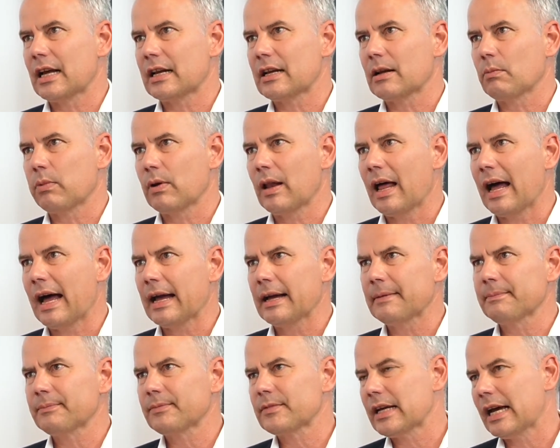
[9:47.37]
that apply,
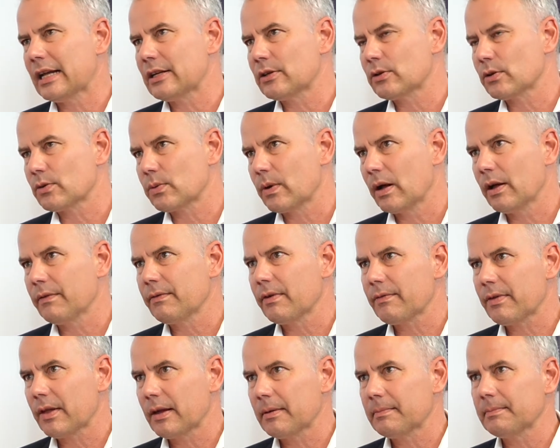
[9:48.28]
10 to 12
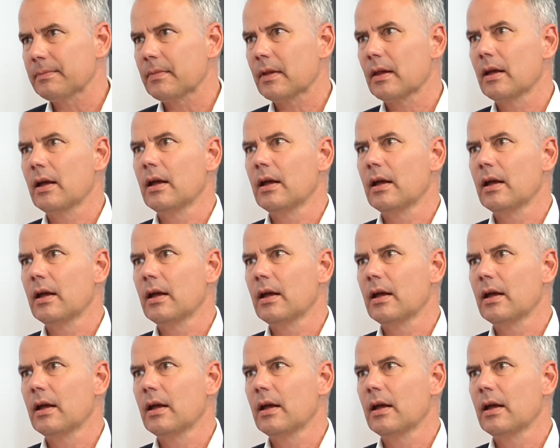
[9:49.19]
of them.